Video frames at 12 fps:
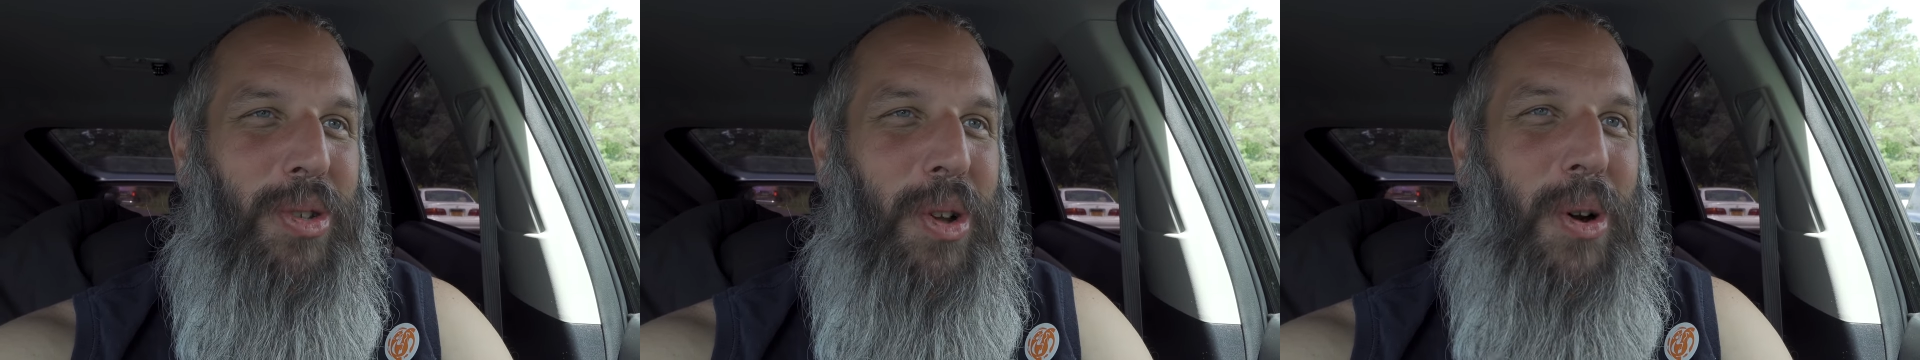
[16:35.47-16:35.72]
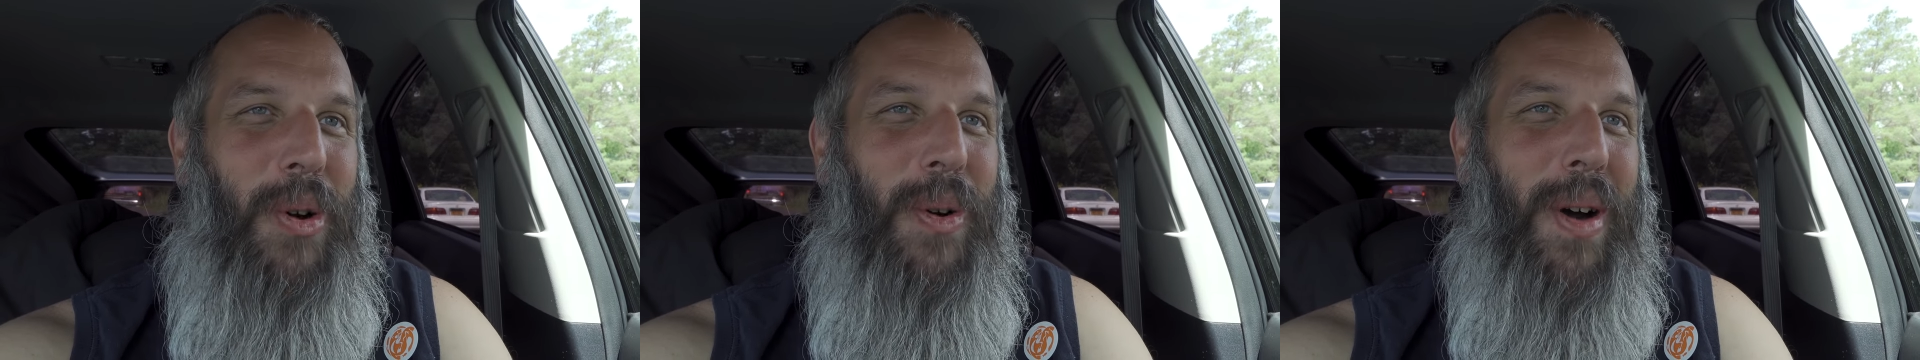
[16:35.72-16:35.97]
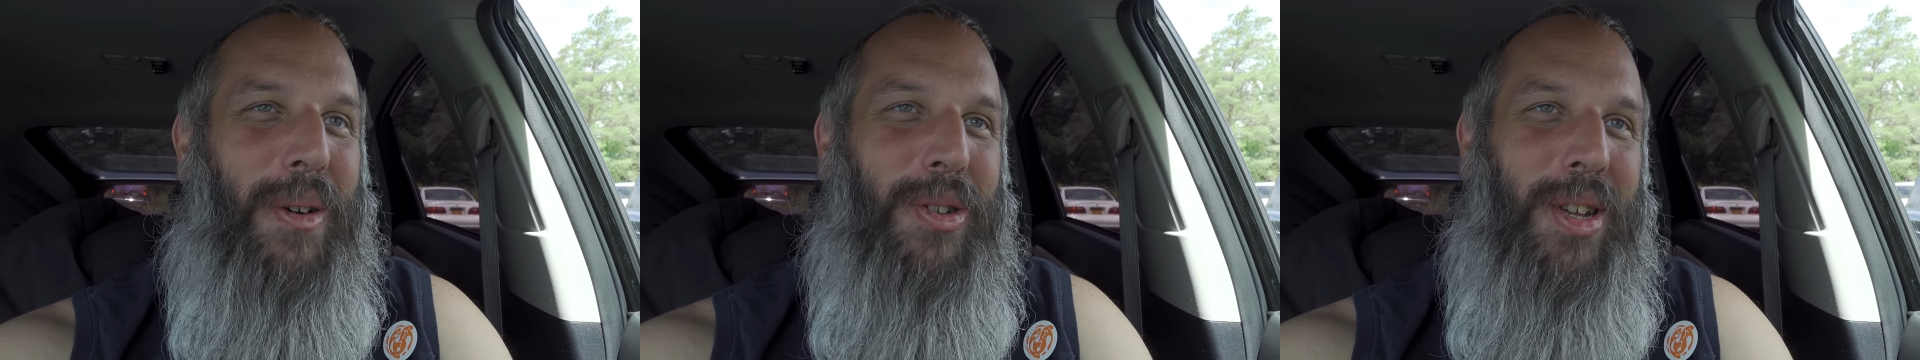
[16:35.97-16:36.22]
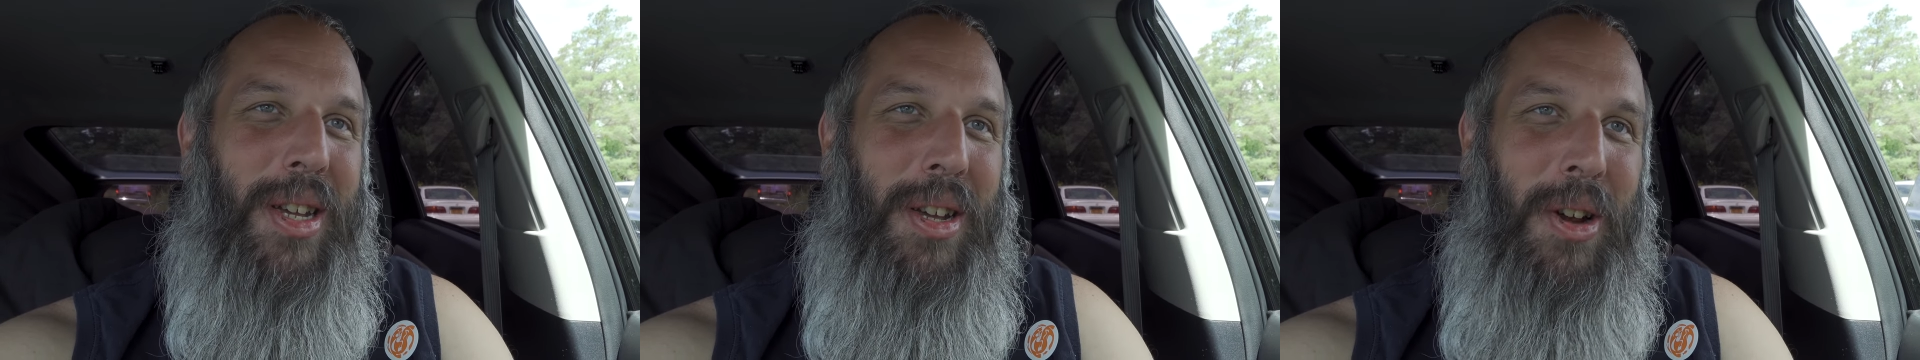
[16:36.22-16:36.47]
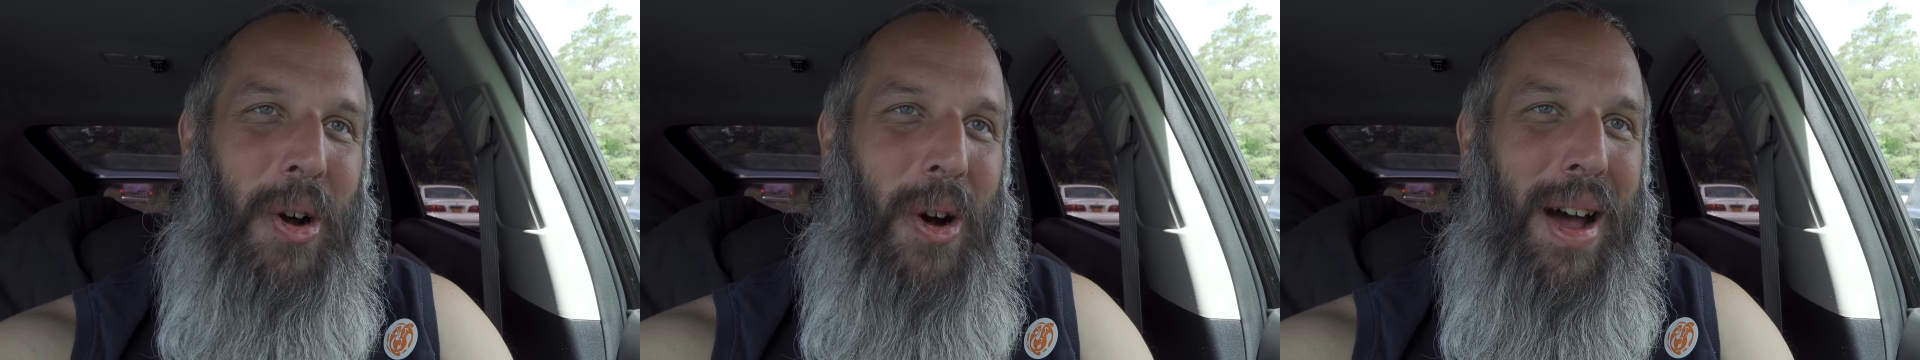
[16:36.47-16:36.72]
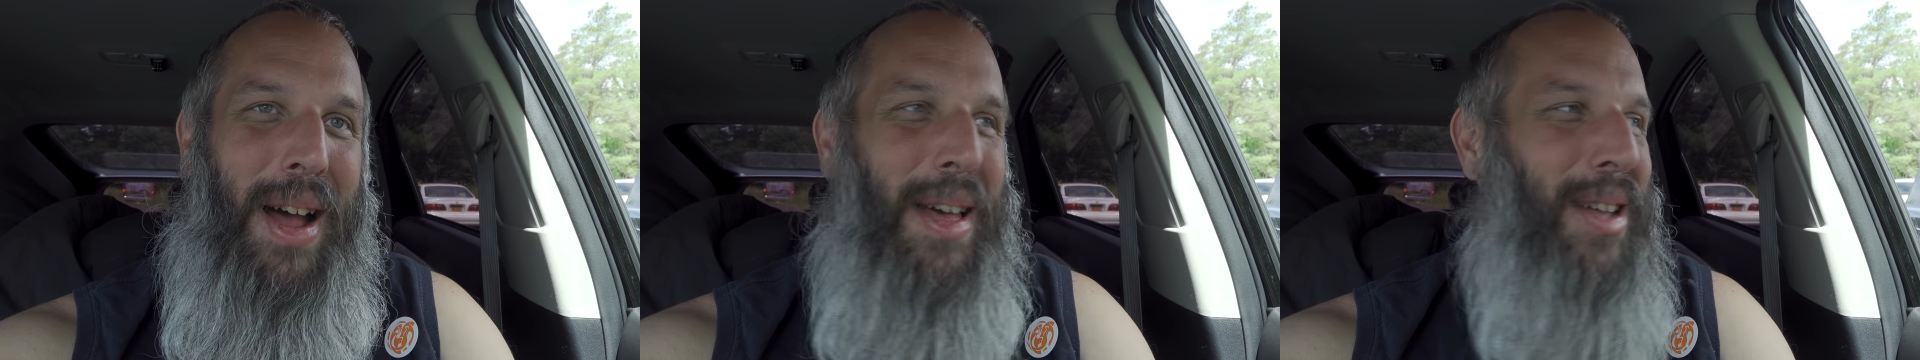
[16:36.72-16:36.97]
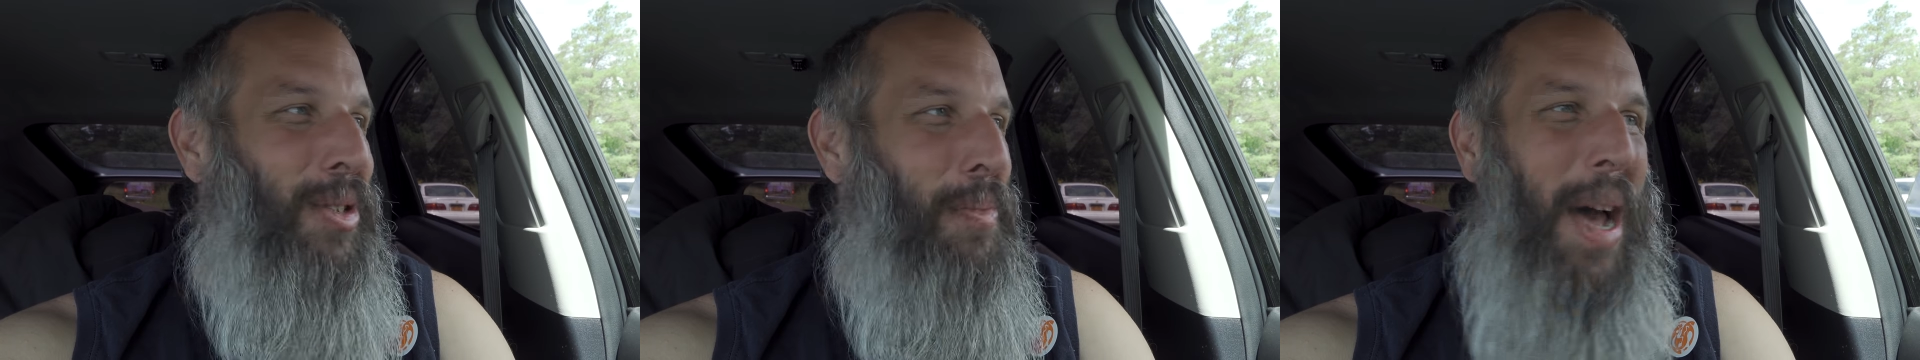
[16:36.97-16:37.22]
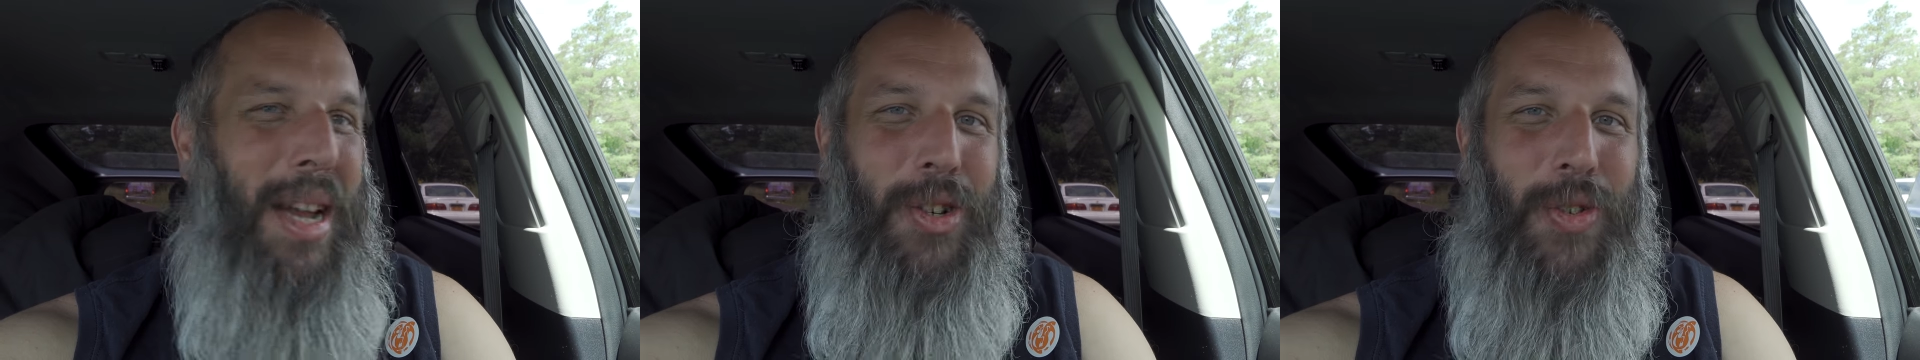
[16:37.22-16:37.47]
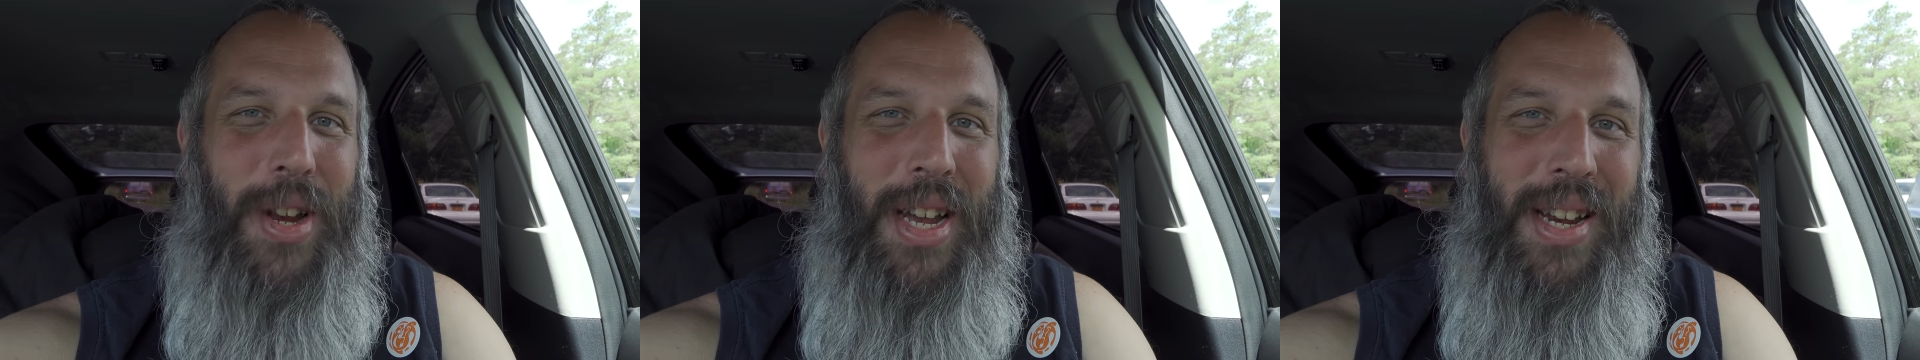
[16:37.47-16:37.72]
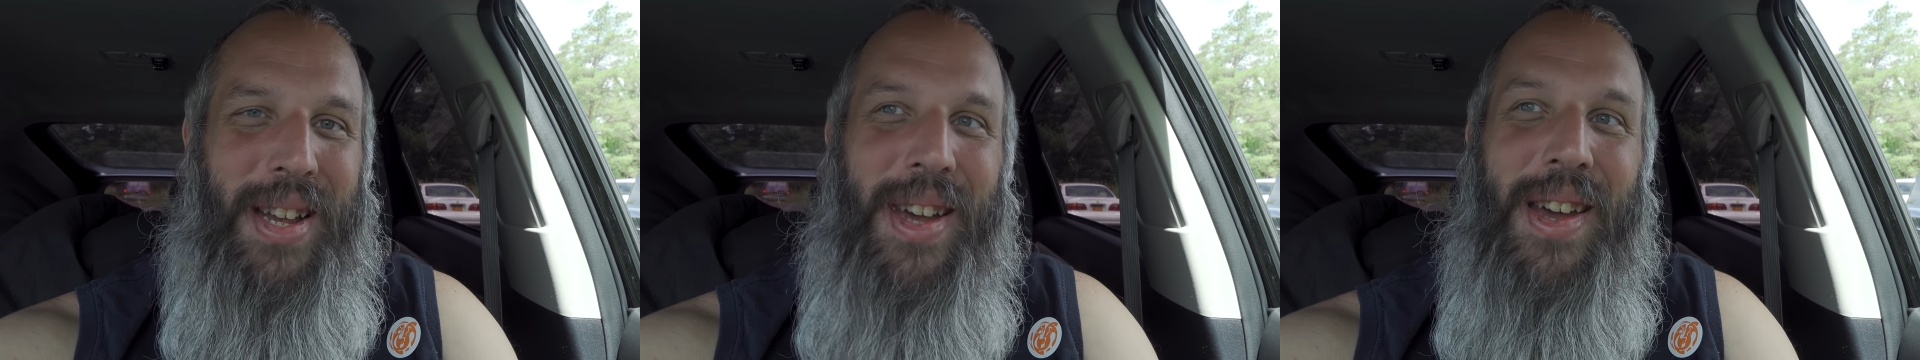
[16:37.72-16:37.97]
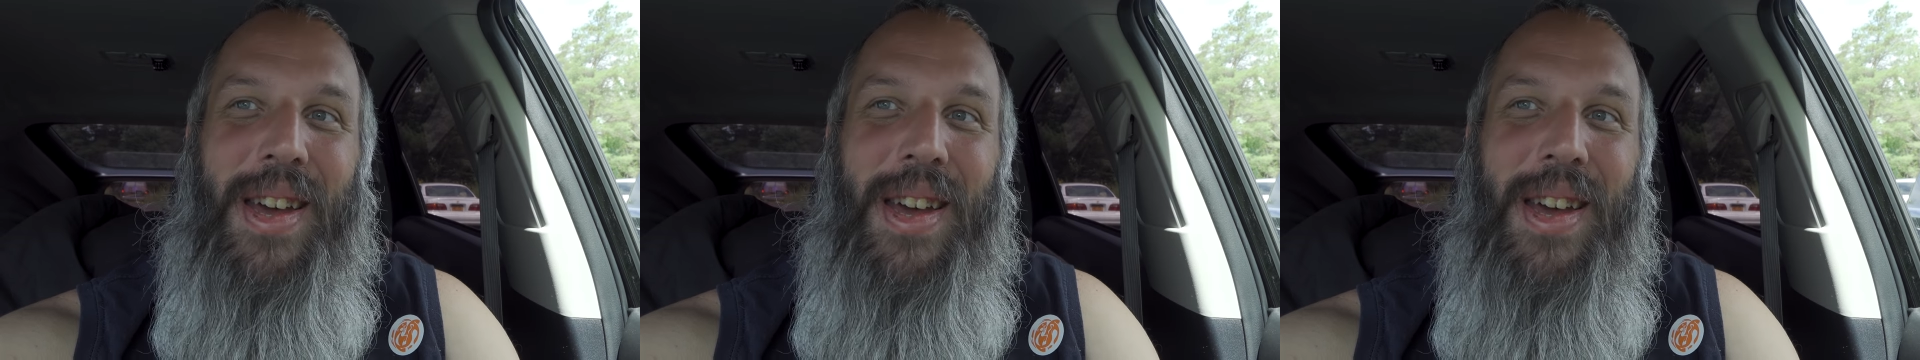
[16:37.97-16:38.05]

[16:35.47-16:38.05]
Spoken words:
So I was like, you know what, that's my treat.